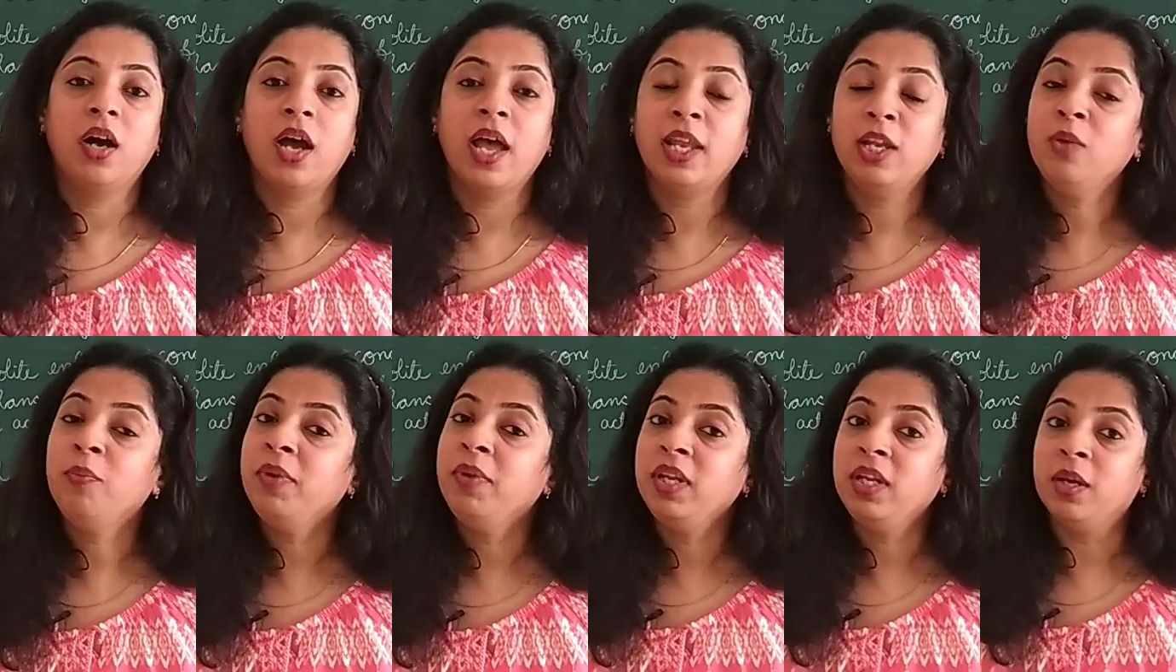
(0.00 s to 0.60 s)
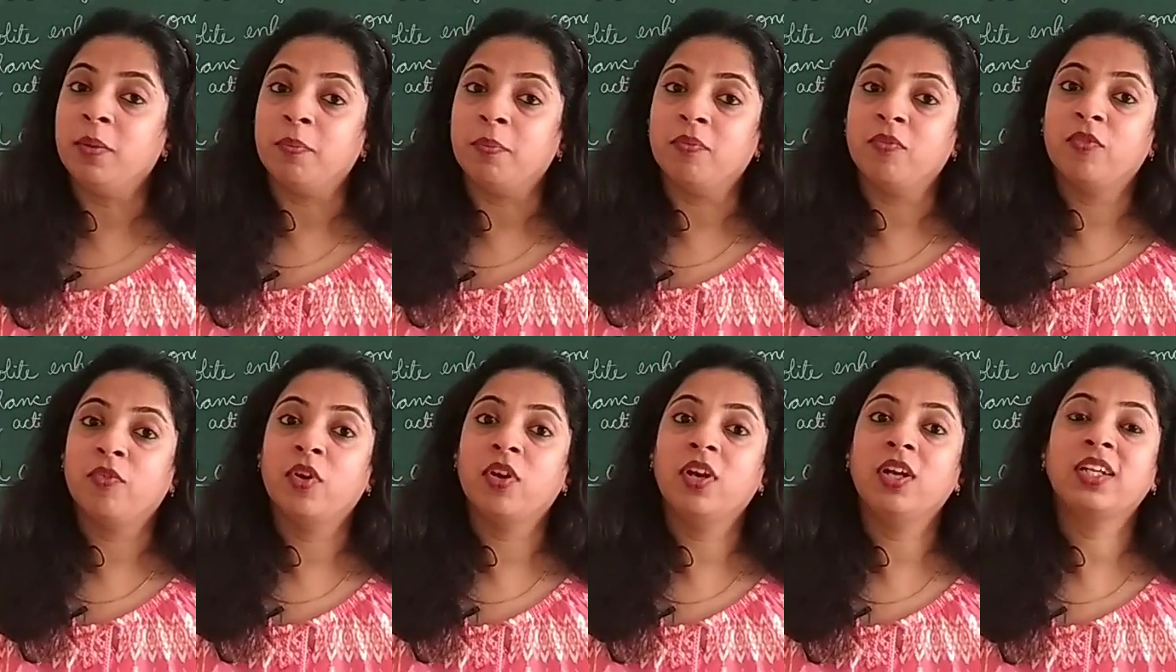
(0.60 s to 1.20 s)
aluminium
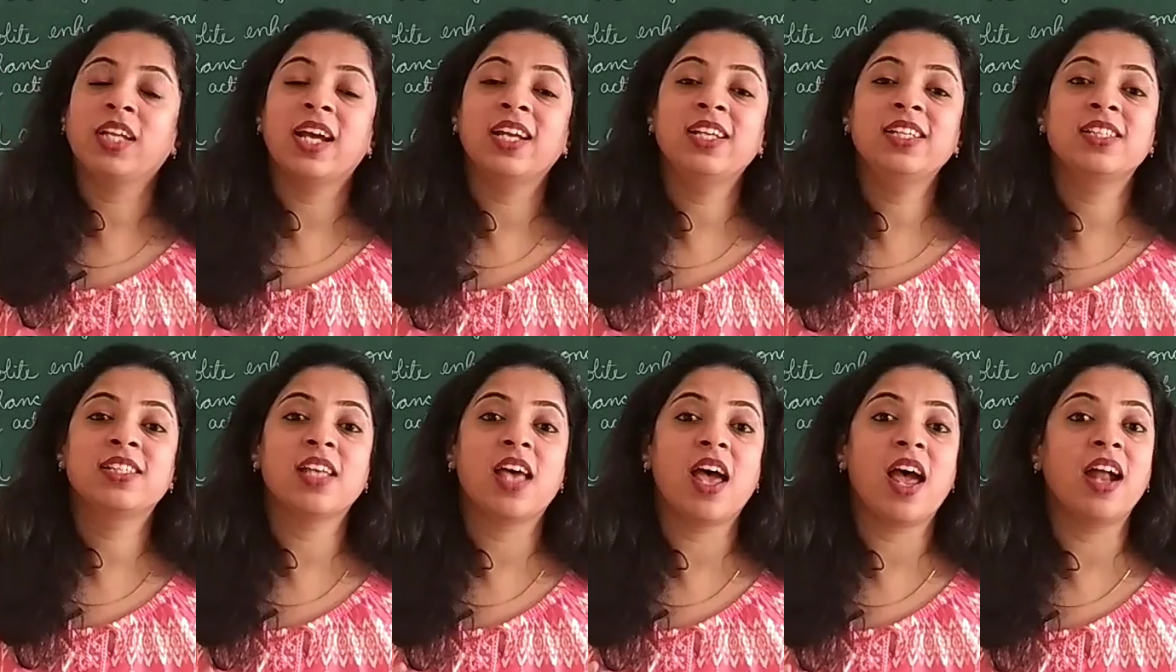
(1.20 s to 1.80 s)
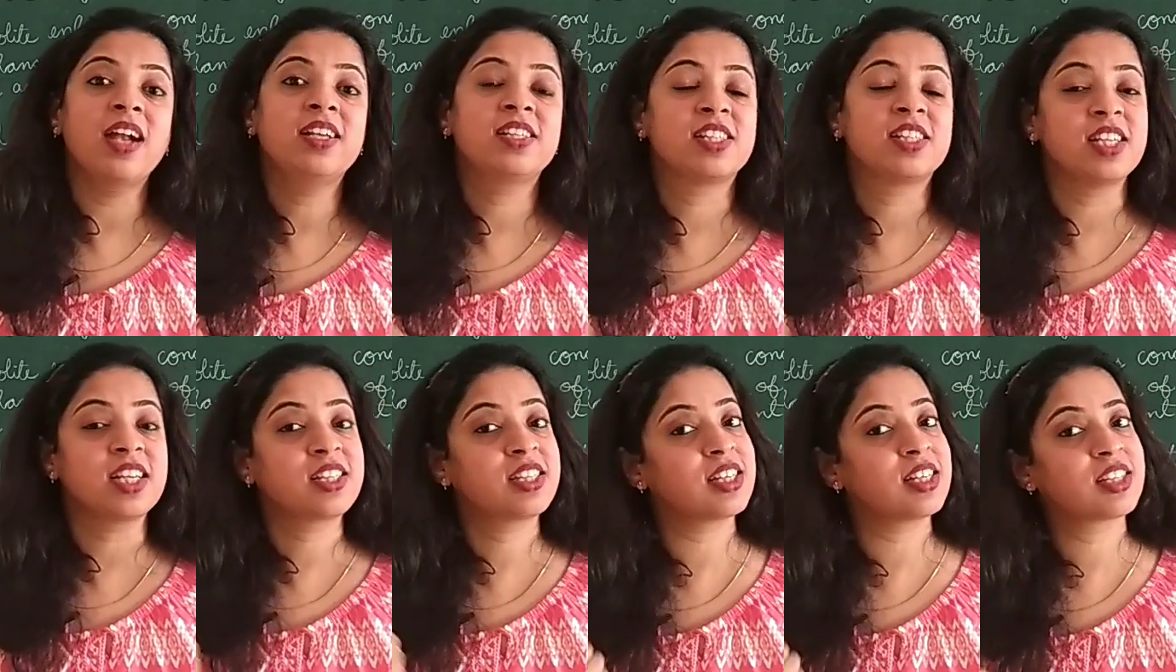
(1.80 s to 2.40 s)
volatilize at
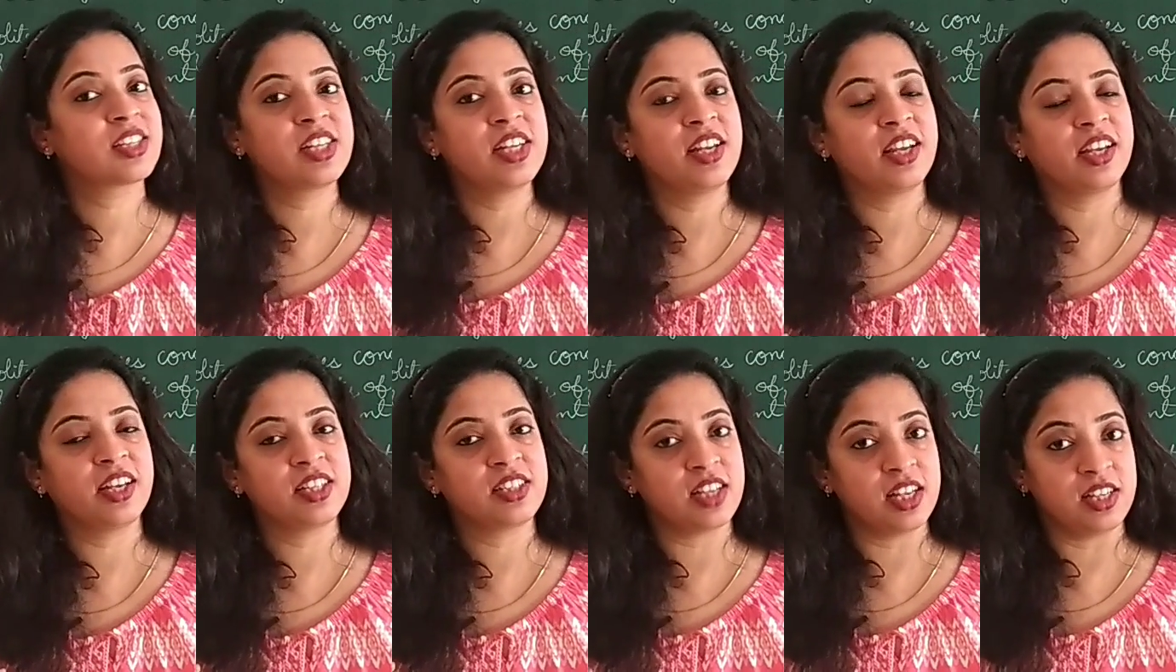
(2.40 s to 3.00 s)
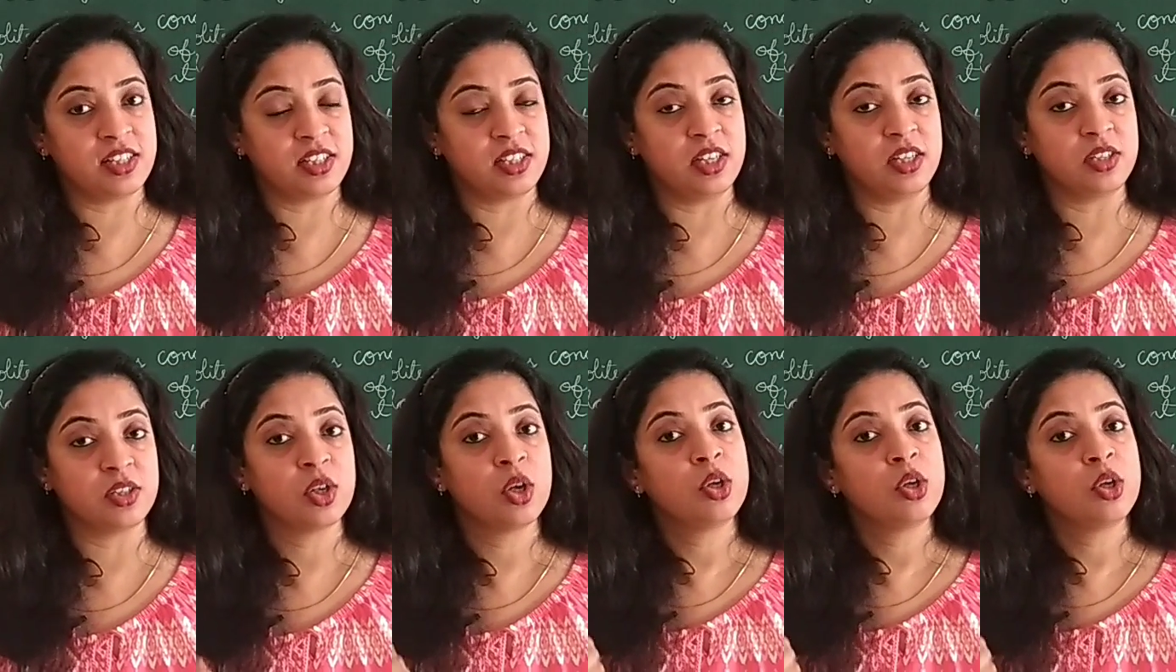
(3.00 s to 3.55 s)
660 degrees Celsius.